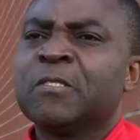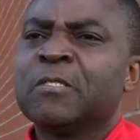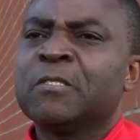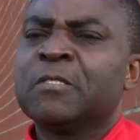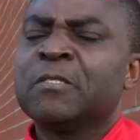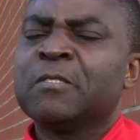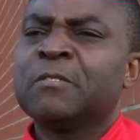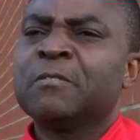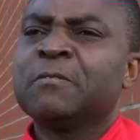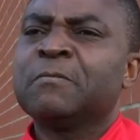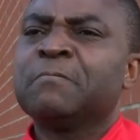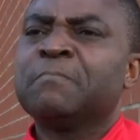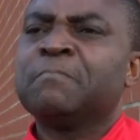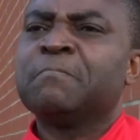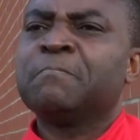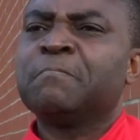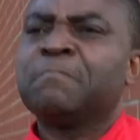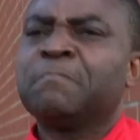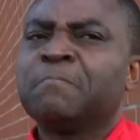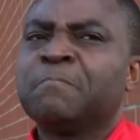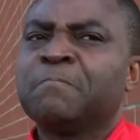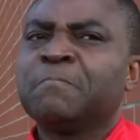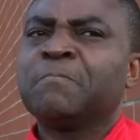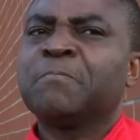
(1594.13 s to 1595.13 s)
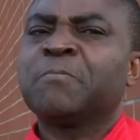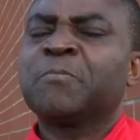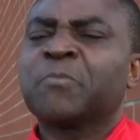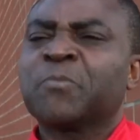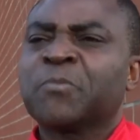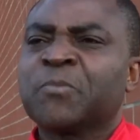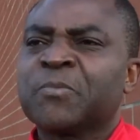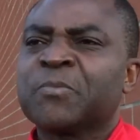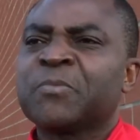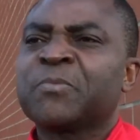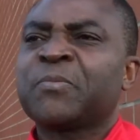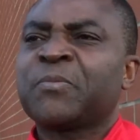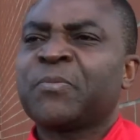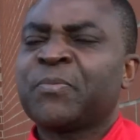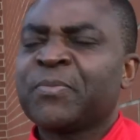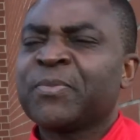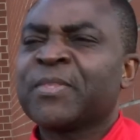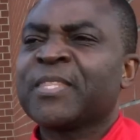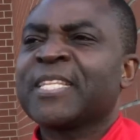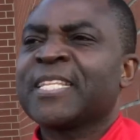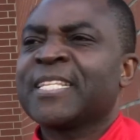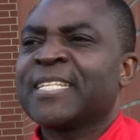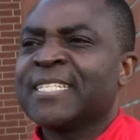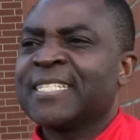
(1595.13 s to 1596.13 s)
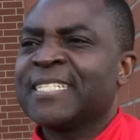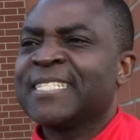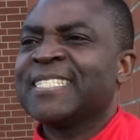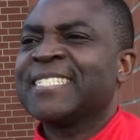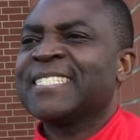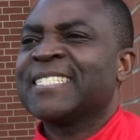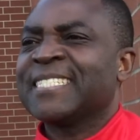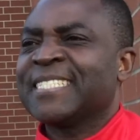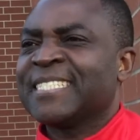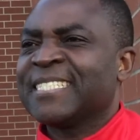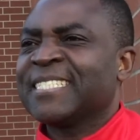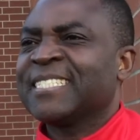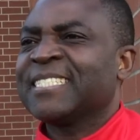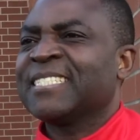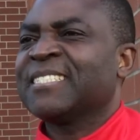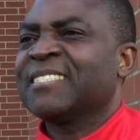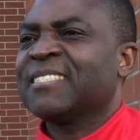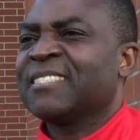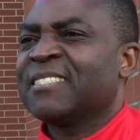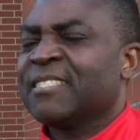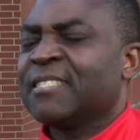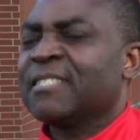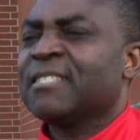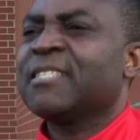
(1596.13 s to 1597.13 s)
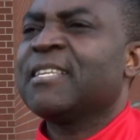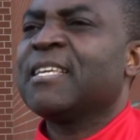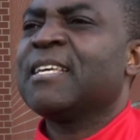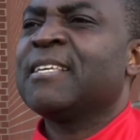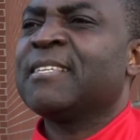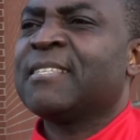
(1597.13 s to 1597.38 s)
in the culture, arts,